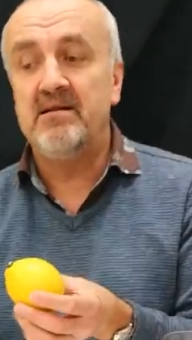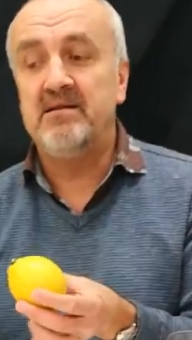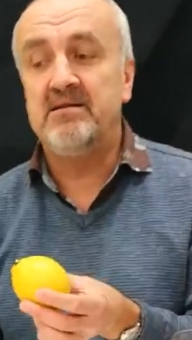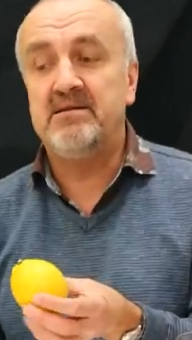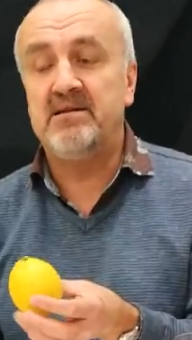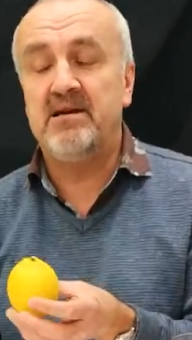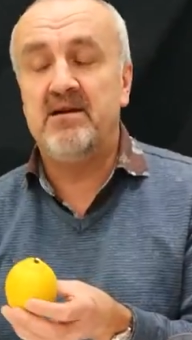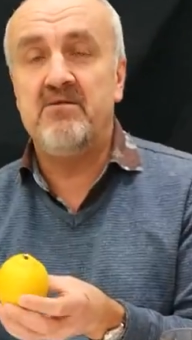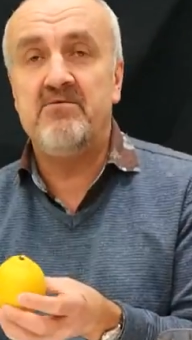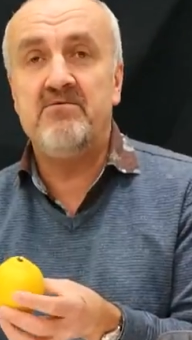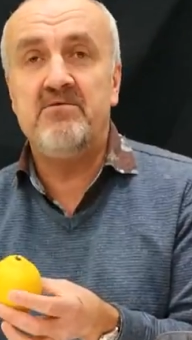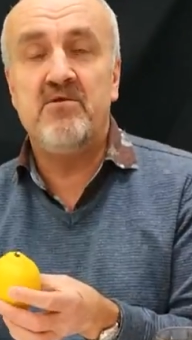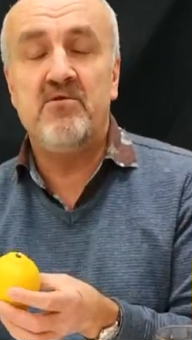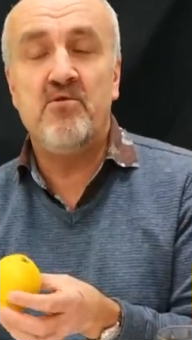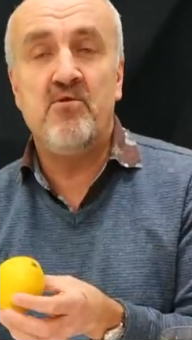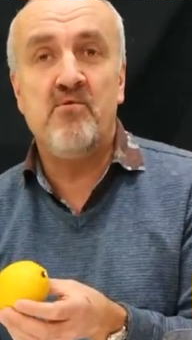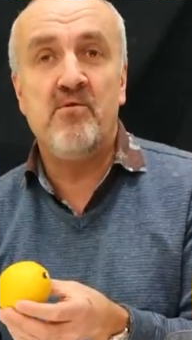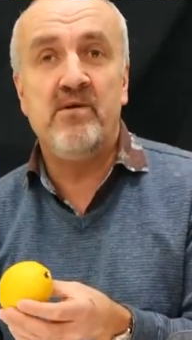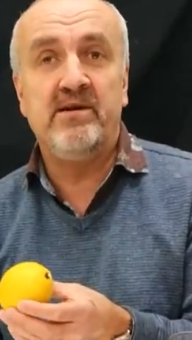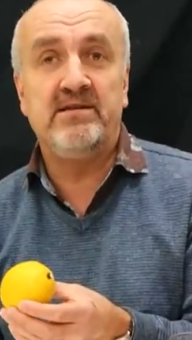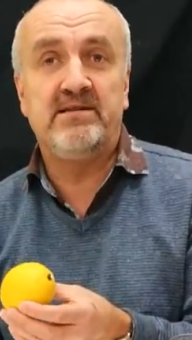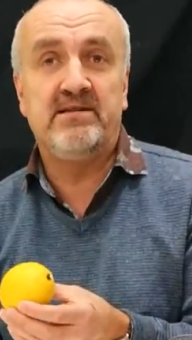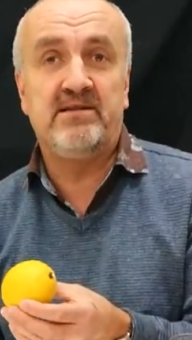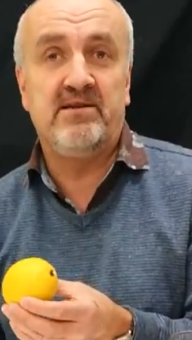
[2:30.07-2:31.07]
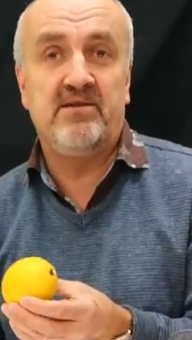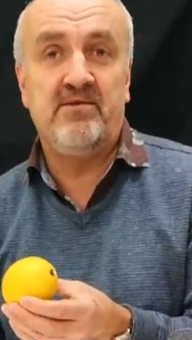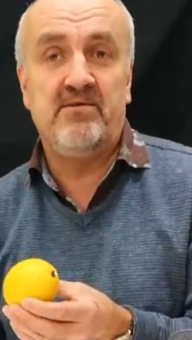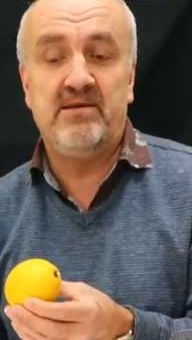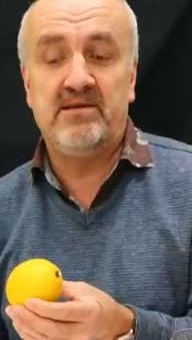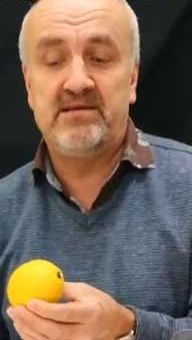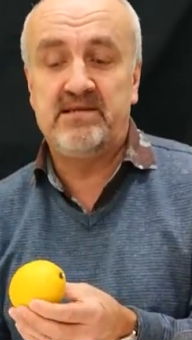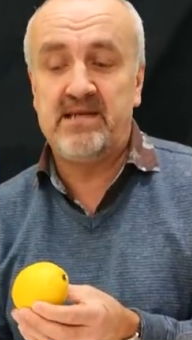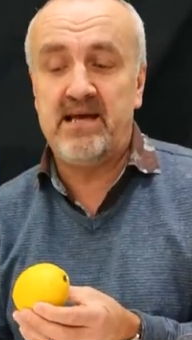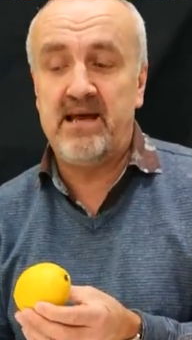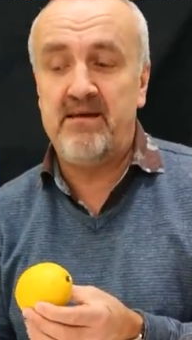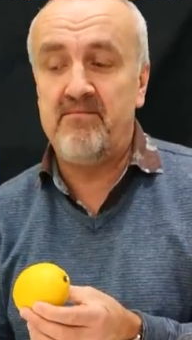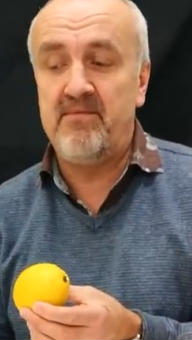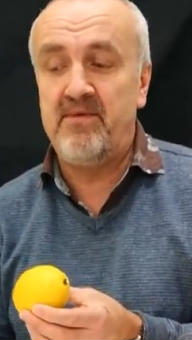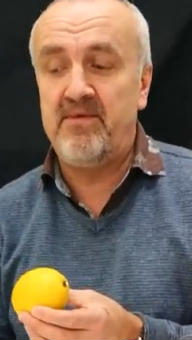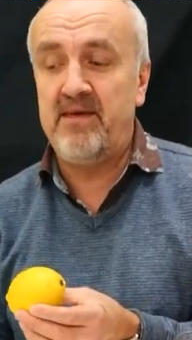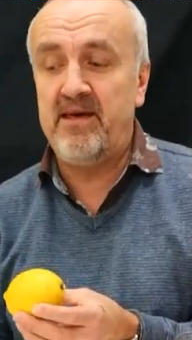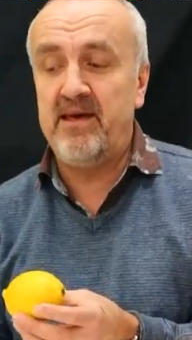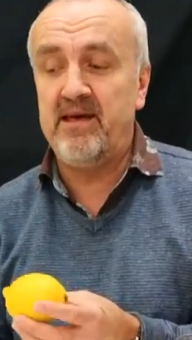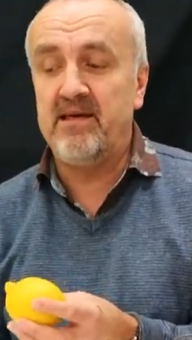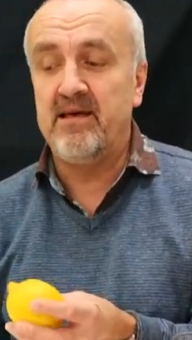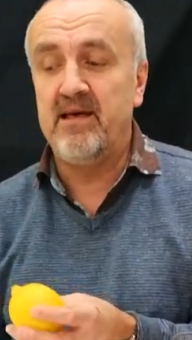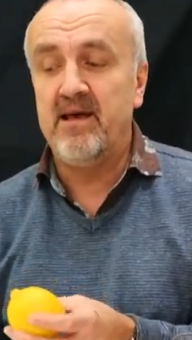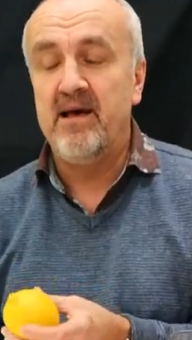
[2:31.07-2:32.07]
don't always do the same
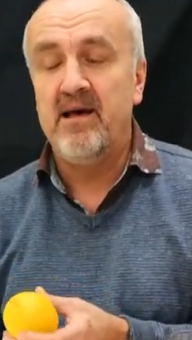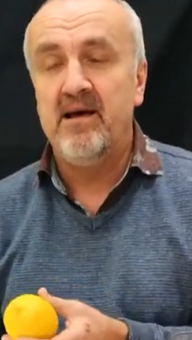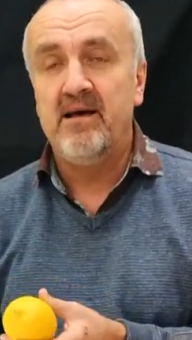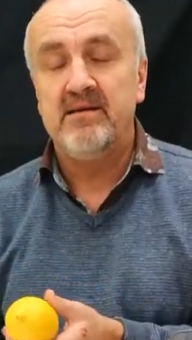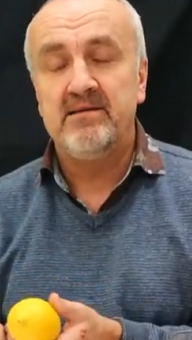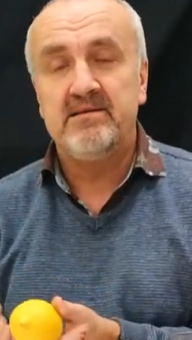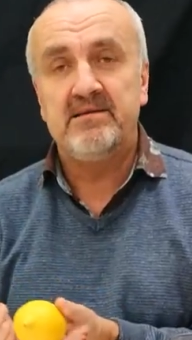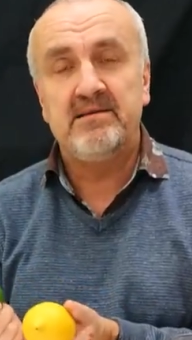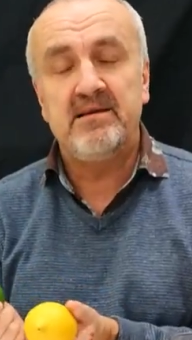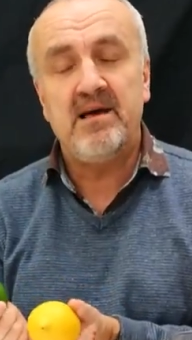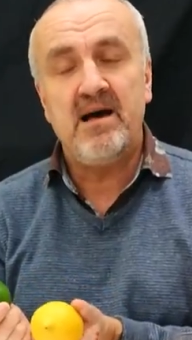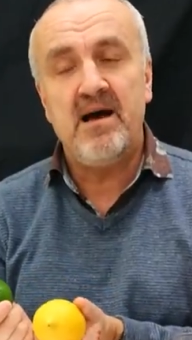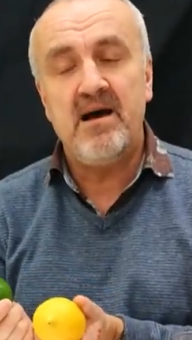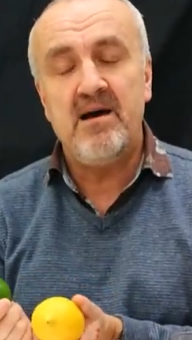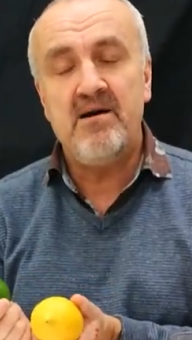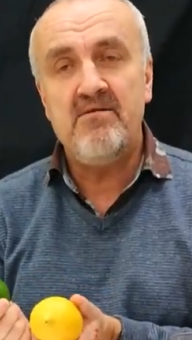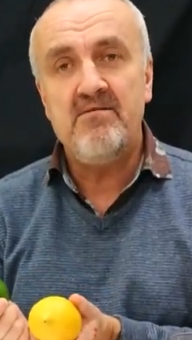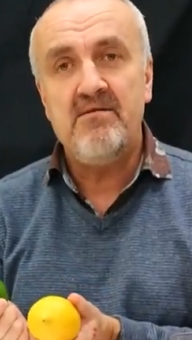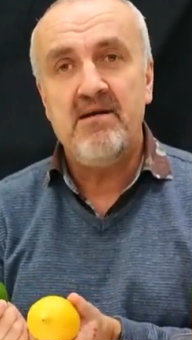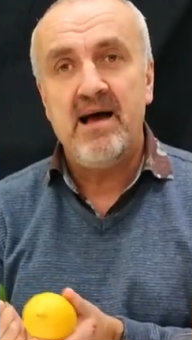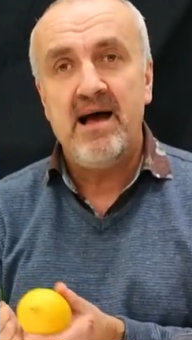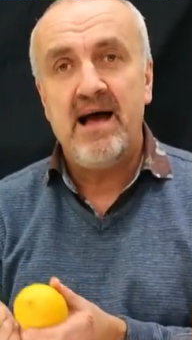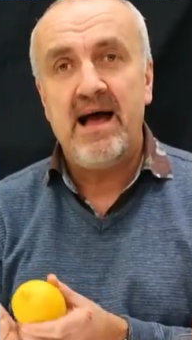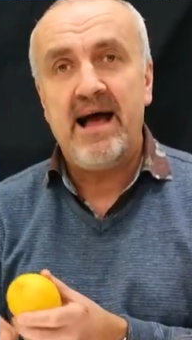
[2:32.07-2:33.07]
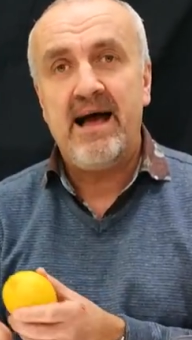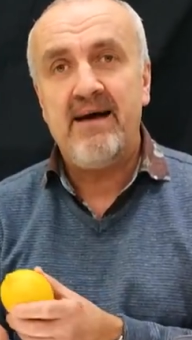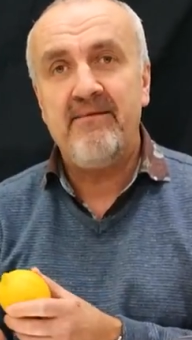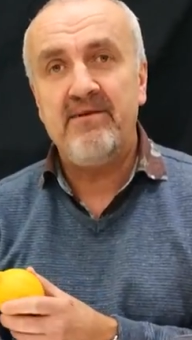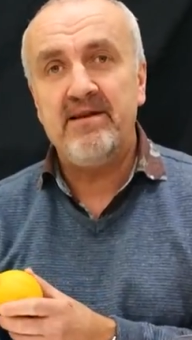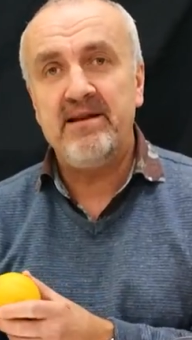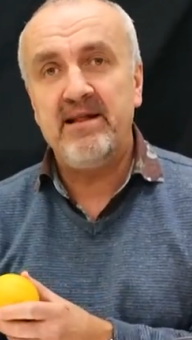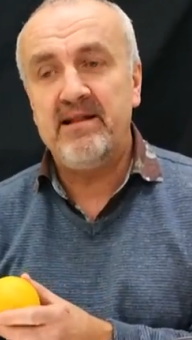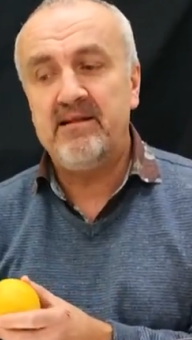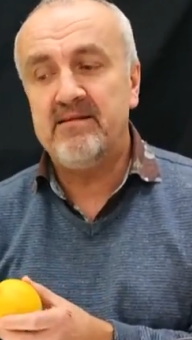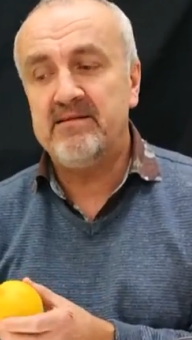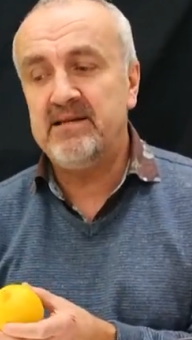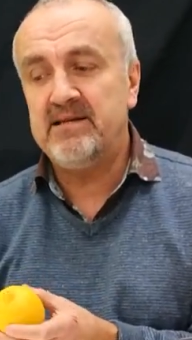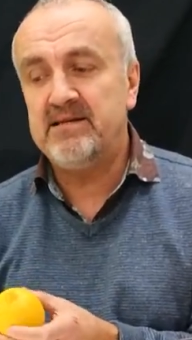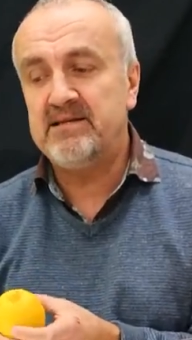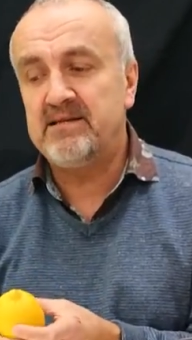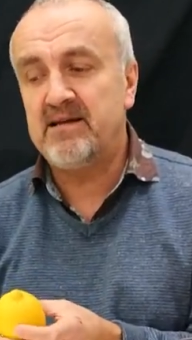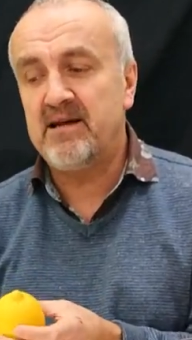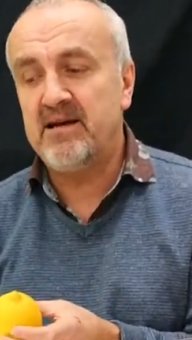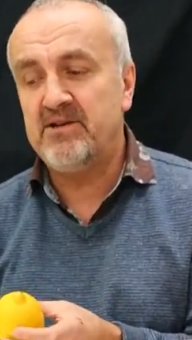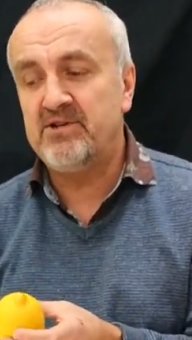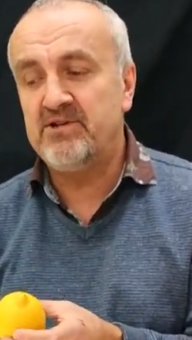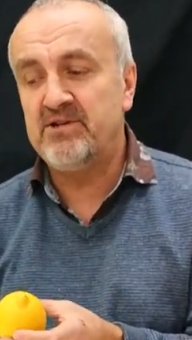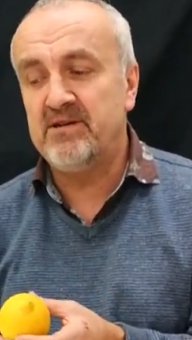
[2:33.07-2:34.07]
thing. So have a little
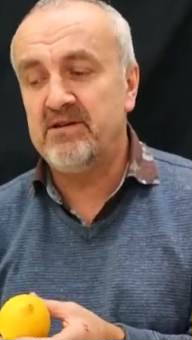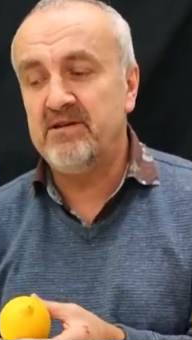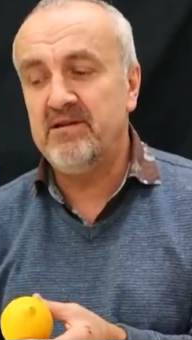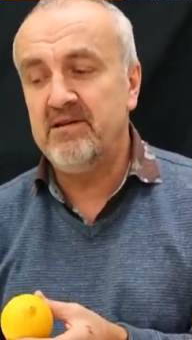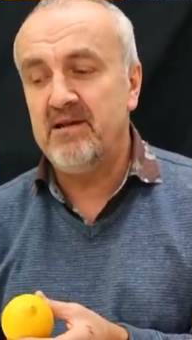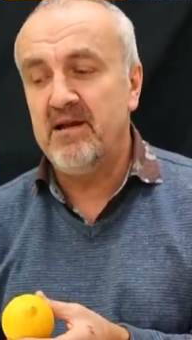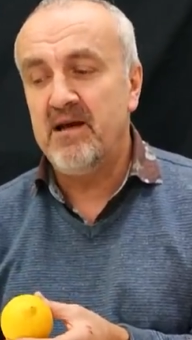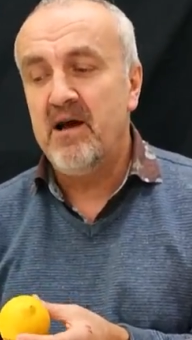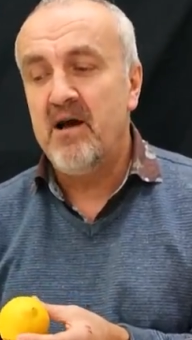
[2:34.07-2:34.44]
discussion.